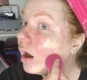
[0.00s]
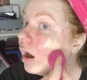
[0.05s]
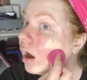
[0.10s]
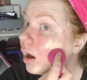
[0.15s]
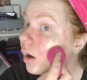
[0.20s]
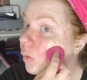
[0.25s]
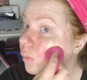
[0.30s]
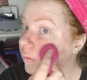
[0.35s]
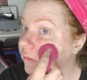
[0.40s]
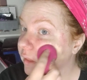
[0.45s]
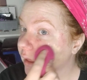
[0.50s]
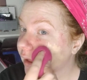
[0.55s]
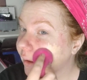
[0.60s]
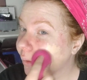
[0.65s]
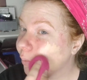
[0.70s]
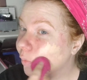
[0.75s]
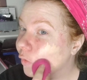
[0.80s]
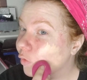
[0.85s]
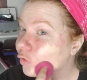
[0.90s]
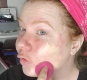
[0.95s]
was
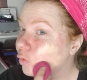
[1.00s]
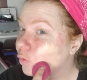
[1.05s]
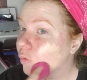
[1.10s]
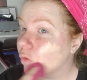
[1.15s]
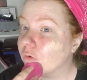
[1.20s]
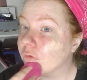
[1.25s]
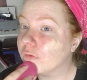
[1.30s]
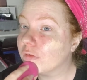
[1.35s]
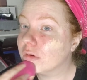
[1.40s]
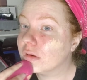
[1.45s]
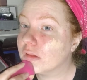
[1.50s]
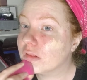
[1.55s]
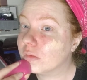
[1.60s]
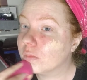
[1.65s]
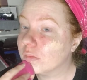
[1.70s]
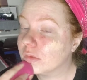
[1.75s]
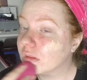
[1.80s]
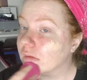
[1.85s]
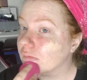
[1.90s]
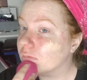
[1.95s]
able to learn
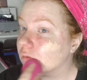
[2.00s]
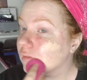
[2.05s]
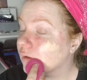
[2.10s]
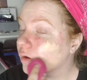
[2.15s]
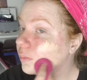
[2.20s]
some skills